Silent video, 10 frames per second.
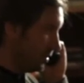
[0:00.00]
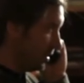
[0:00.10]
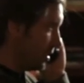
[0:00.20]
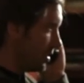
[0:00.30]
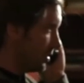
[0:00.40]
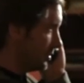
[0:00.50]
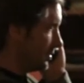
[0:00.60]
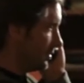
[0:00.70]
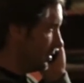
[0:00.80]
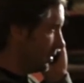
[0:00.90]
Yeah.
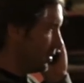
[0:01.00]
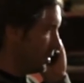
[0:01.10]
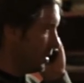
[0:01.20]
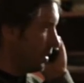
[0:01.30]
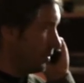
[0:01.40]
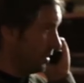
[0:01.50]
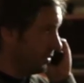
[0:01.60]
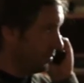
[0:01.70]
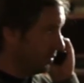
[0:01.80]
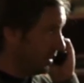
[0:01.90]
No, I'm not
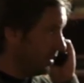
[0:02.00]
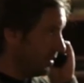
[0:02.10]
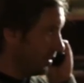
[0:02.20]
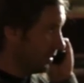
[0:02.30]
doing anything.